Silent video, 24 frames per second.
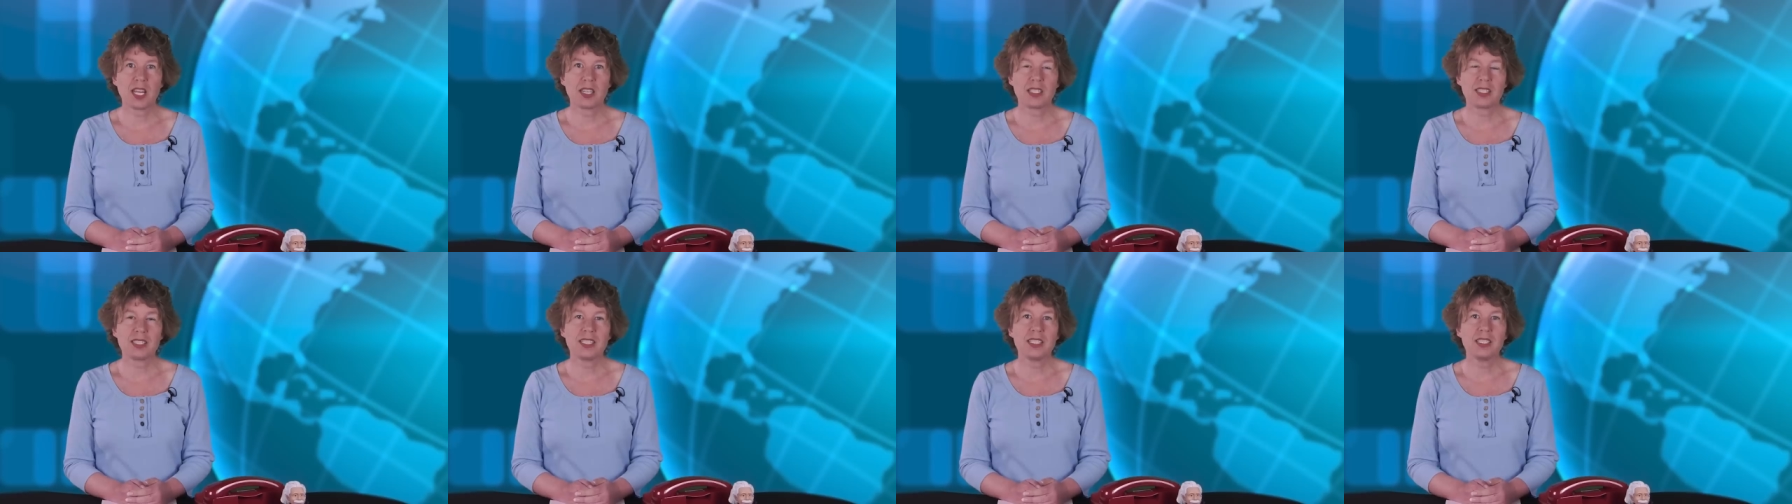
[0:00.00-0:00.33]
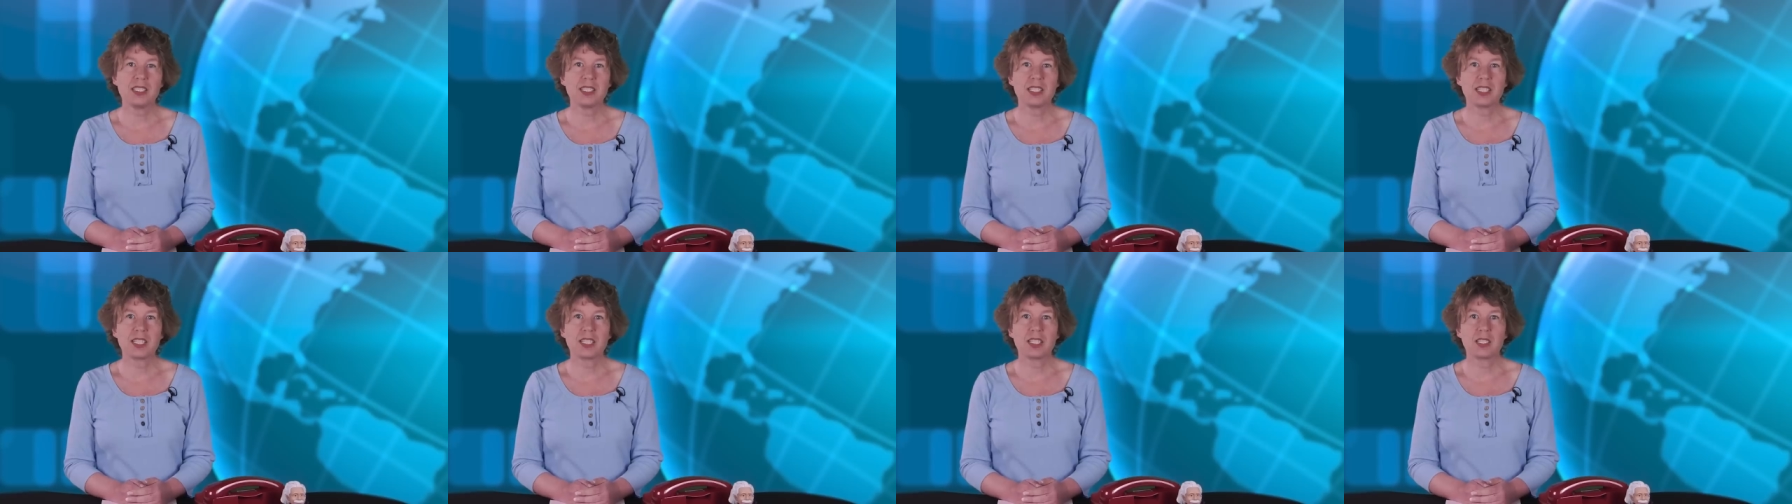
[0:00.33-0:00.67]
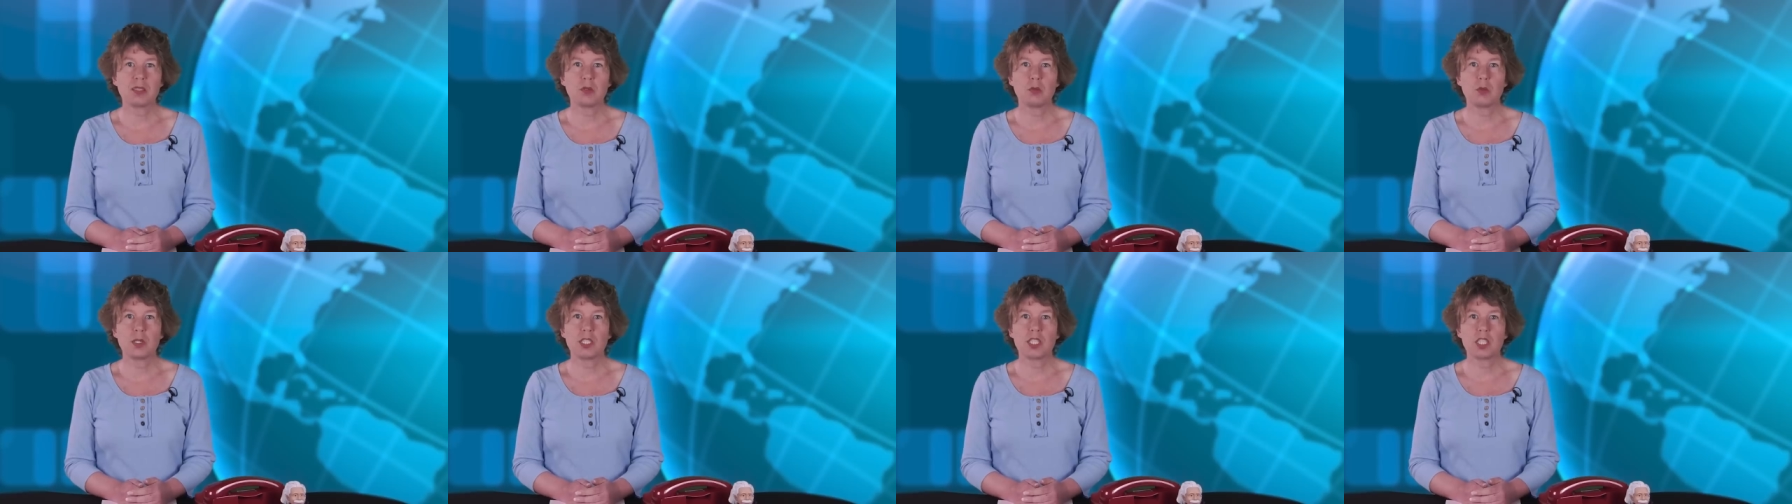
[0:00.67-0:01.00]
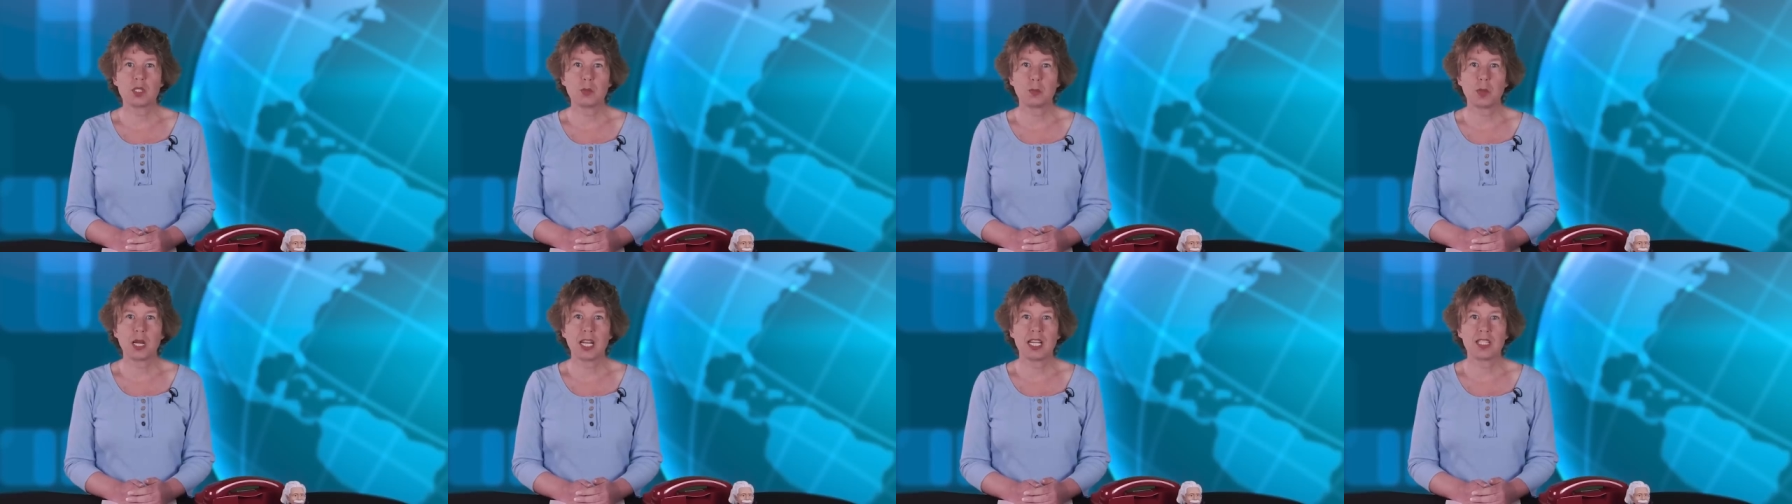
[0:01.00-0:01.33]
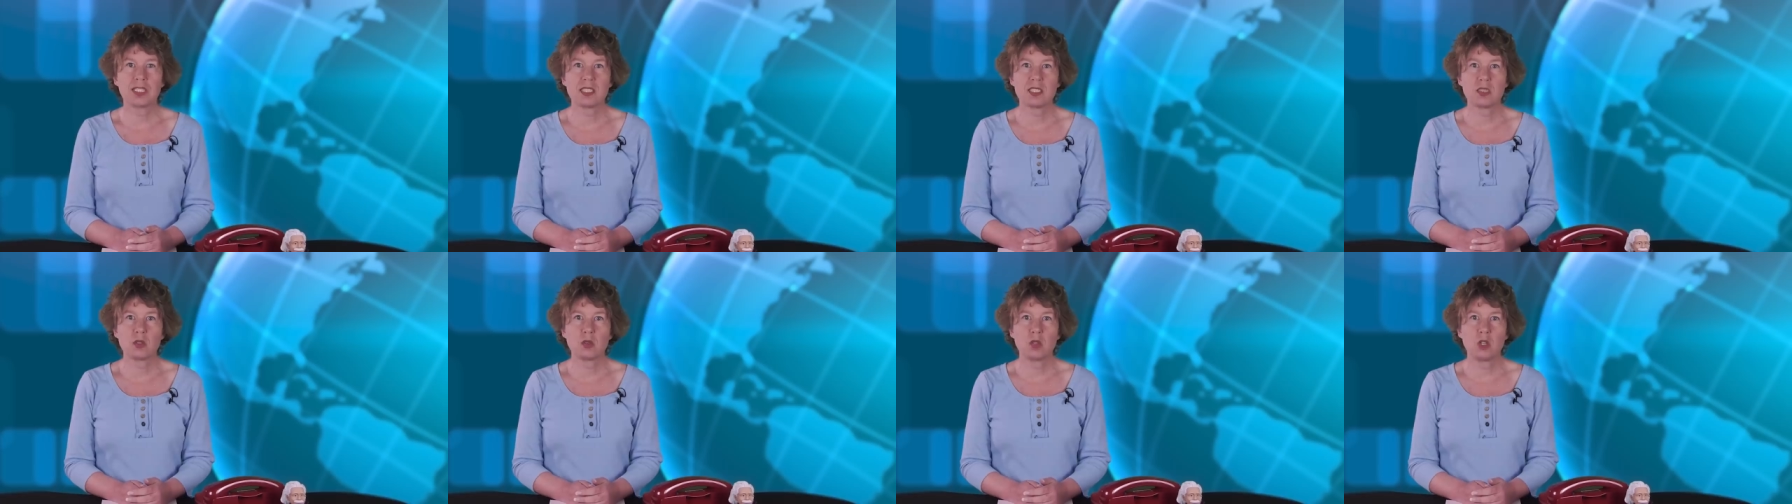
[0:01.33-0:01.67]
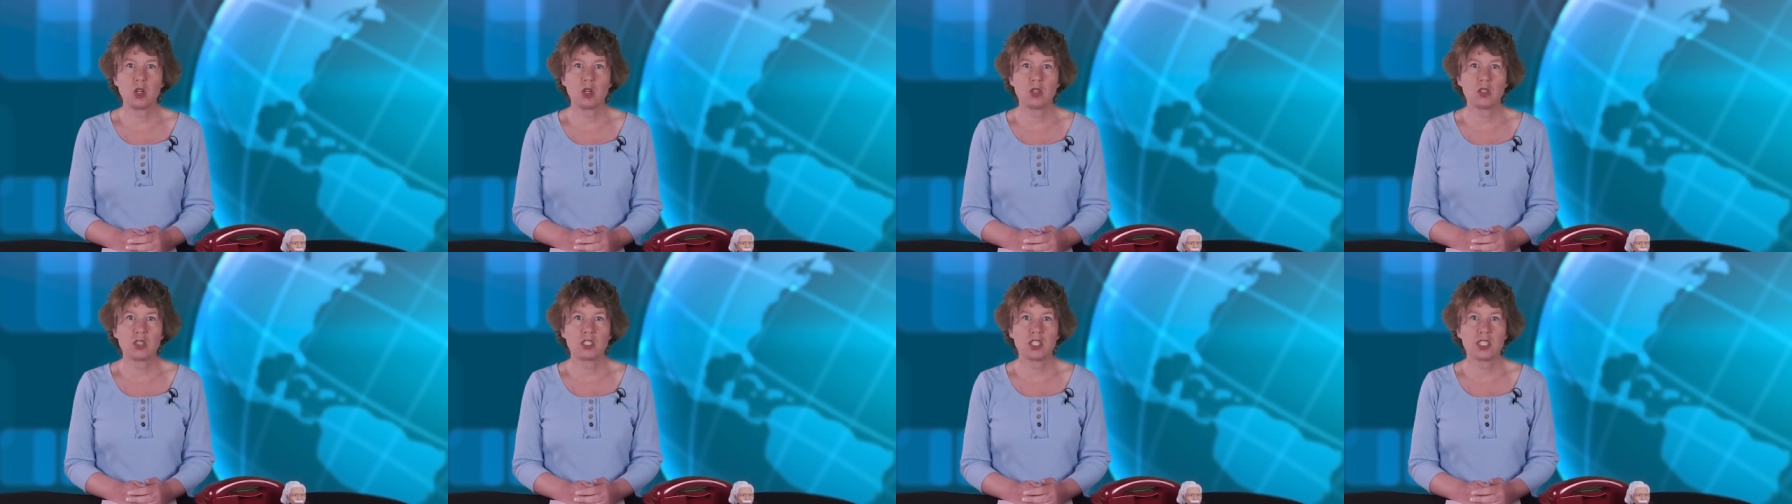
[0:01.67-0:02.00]
and India, which plans to
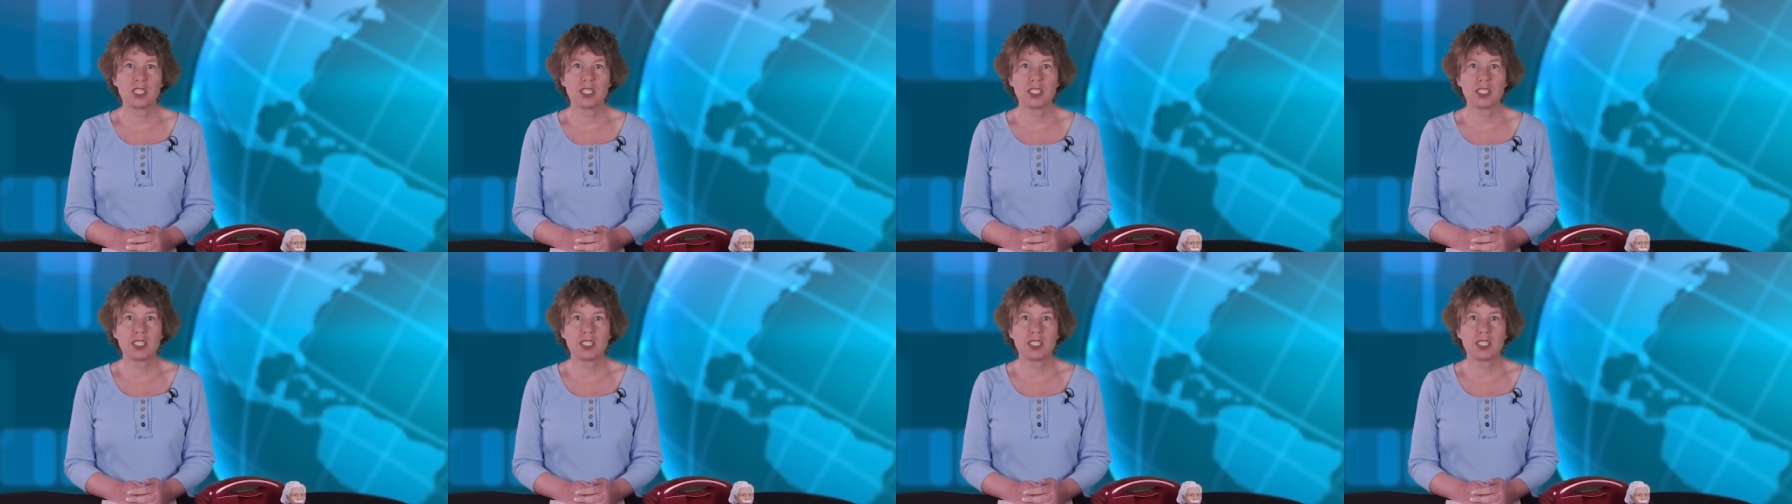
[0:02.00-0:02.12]
launch